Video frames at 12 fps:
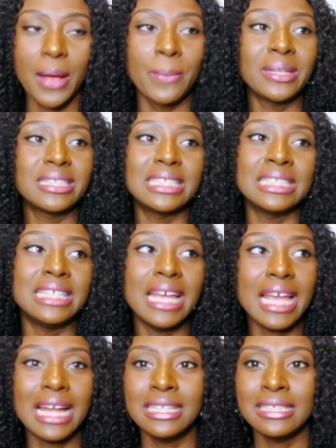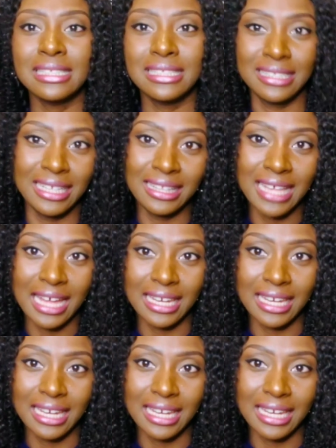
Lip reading: But today I didn't see that,